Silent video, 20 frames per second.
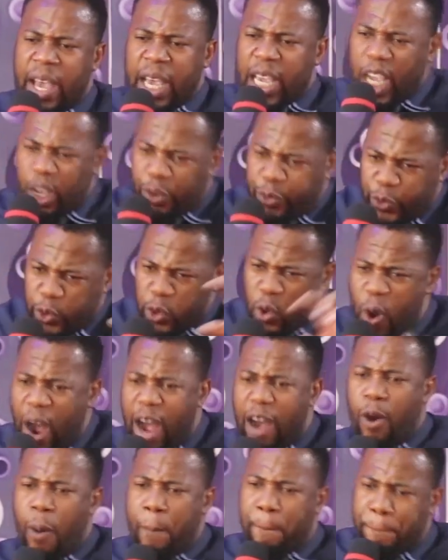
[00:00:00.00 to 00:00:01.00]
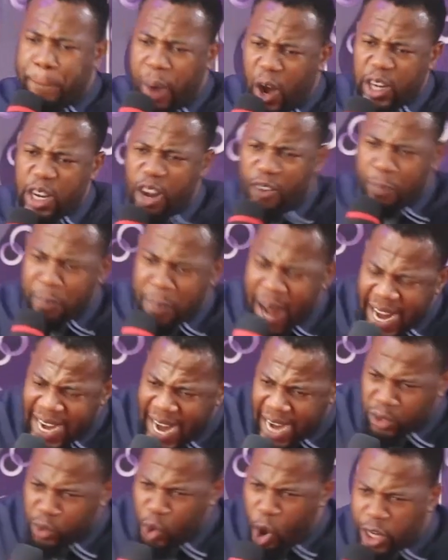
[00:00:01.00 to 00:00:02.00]
If you are born of blood
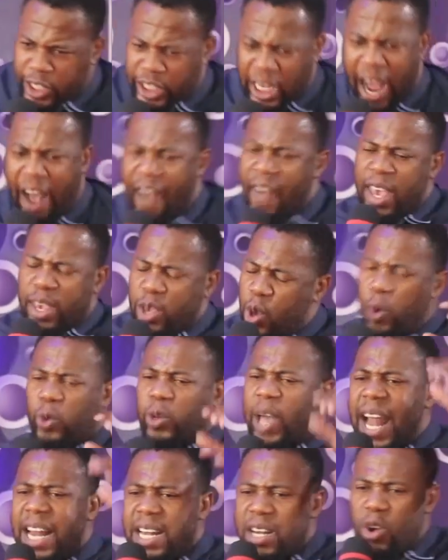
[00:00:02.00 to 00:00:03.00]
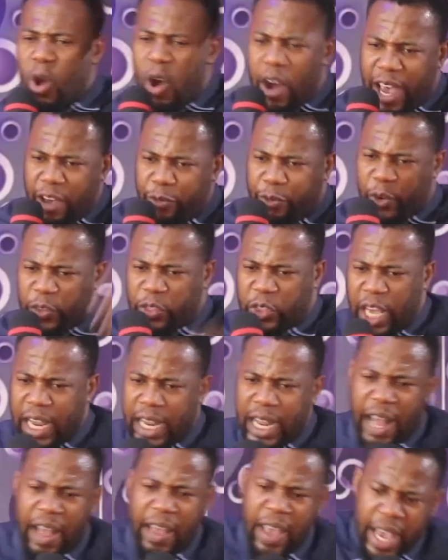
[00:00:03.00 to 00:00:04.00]
and water, you can know
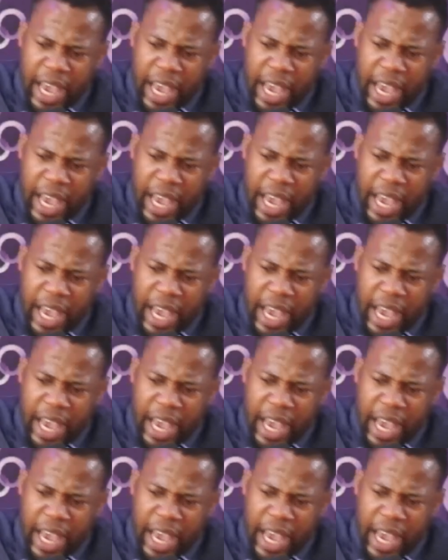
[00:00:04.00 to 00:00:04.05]
everything.